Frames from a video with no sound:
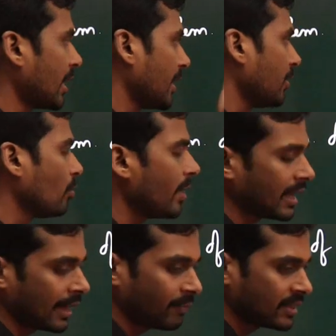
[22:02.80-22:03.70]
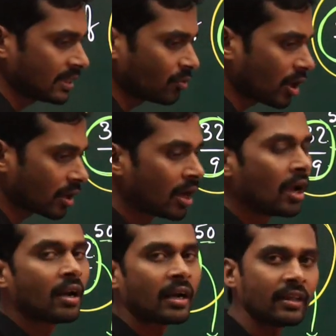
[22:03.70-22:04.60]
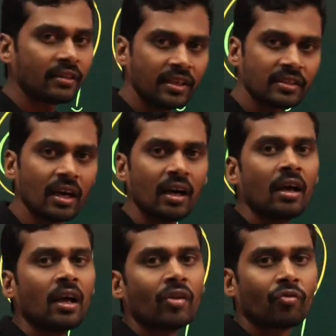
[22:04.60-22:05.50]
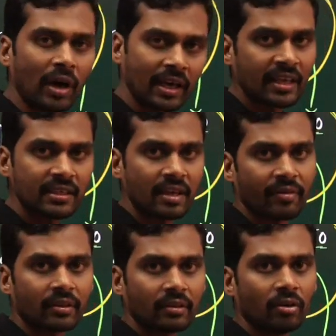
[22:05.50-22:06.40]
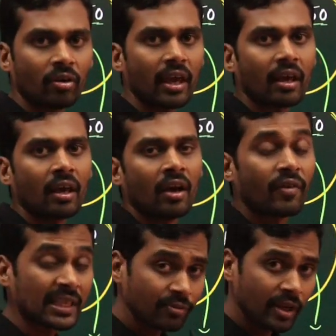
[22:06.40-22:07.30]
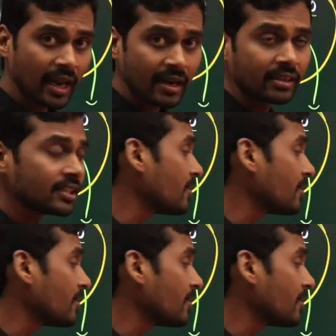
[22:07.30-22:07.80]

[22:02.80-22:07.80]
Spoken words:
32 by 9 means that what? 9 3s are 27. Okay. First we write the